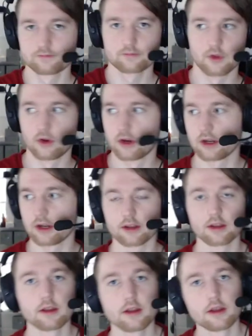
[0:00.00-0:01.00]
Alright.
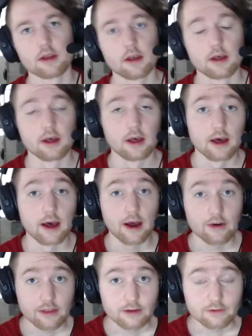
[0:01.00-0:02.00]

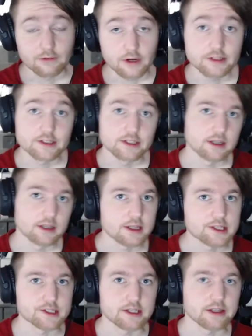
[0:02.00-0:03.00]
Howdy there, friends.
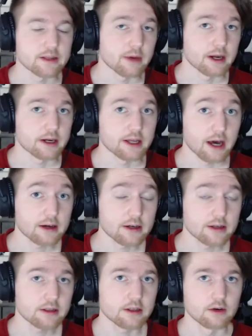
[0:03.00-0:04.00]
It's CD
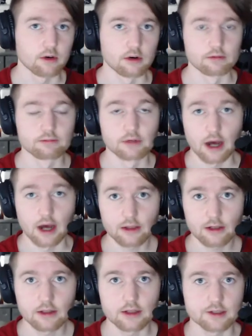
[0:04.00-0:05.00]
Mangaka, or
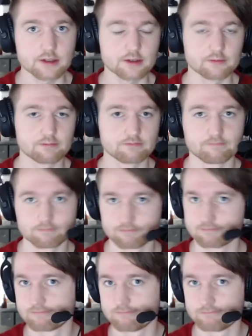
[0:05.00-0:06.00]
Colin, as,
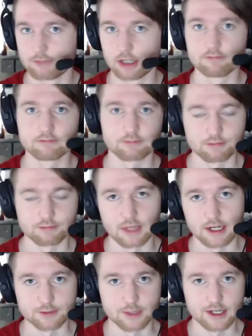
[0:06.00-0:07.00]
well,
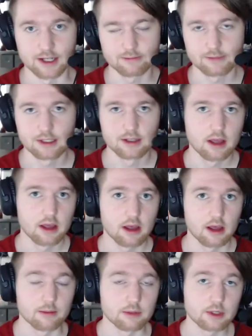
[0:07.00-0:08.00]
that is my name.
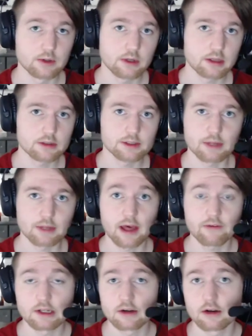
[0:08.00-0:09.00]
And I'm doing something I
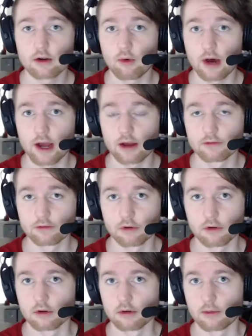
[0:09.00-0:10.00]
haven't done in a while
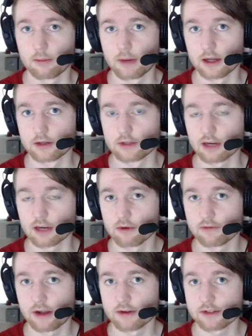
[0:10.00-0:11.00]
for my Dragon Ball
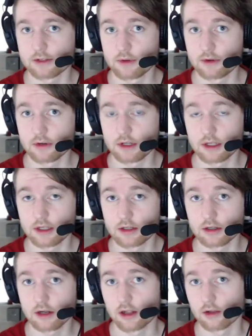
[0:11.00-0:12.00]
Fighters community
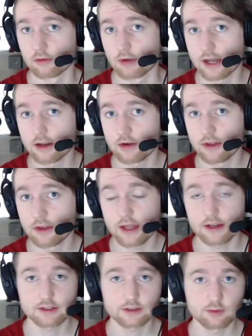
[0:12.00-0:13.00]
in Colorado, and that
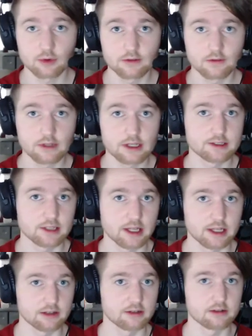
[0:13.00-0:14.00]
is just one of these,
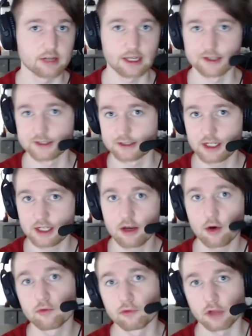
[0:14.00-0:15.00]
like, little, I guess,
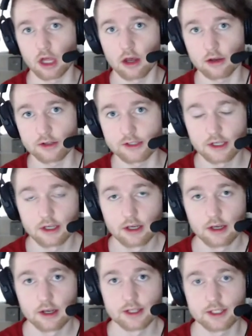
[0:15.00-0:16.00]
TO vlogs.
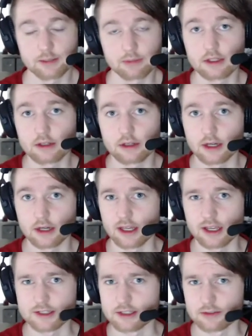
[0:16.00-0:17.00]
Something, I
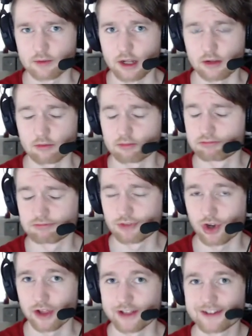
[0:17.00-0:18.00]
guess, is what I'll
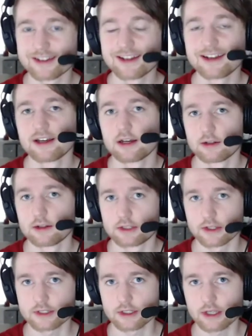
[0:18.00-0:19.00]
call it.
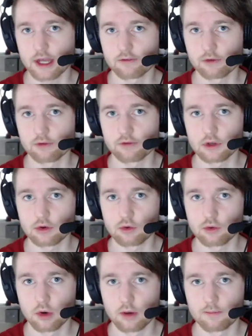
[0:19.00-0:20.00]
Just to kind of review
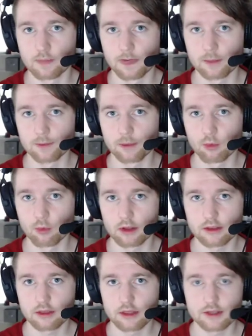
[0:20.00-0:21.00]

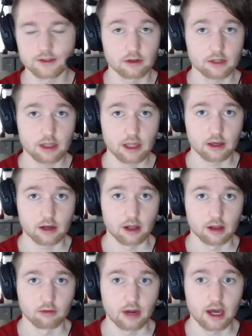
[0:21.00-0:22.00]
what things are looking like in
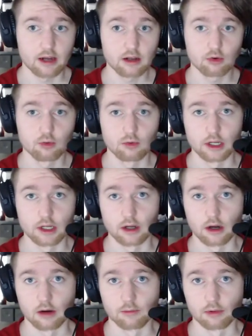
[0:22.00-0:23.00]
Colorado, what
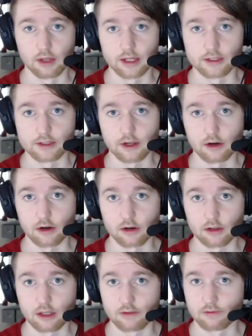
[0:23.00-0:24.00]
our plans are
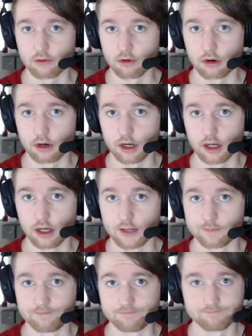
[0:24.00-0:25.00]
currently for
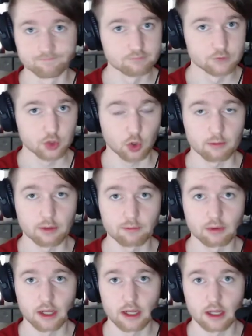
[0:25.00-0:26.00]
tournament
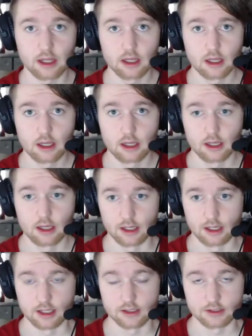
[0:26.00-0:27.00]
play,
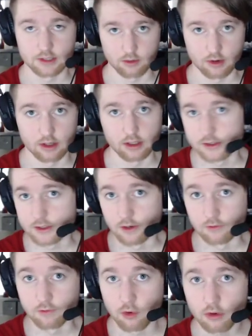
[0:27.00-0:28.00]
and so on and so
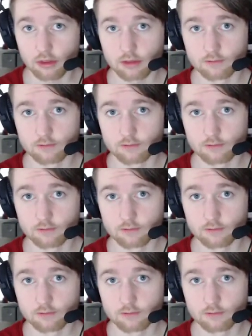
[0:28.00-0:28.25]
forth.